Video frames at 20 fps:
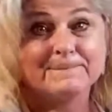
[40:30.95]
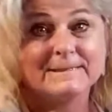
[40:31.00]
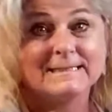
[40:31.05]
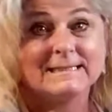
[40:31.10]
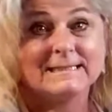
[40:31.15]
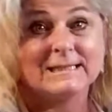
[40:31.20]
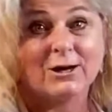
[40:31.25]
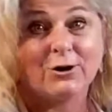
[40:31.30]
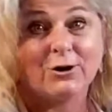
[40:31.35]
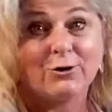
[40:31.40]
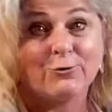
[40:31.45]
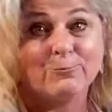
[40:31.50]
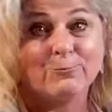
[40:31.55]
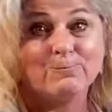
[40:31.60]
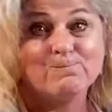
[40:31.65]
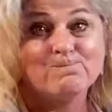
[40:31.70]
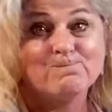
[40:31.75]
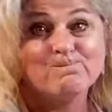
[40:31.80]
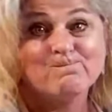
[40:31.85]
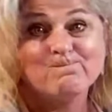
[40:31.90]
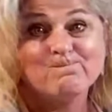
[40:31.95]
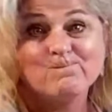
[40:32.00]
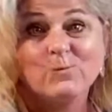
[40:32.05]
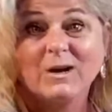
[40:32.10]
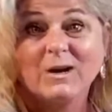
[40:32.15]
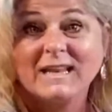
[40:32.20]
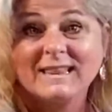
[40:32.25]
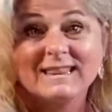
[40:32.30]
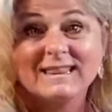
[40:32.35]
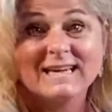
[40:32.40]
So what do
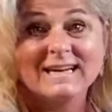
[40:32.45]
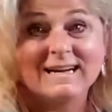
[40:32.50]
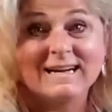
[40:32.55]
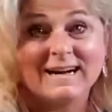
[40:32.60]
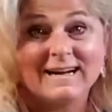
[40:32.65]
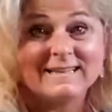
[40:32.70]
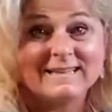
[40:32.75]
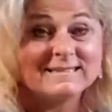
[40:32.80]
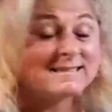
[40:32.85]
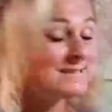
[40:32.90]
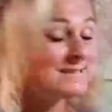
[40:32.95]
you think, guys?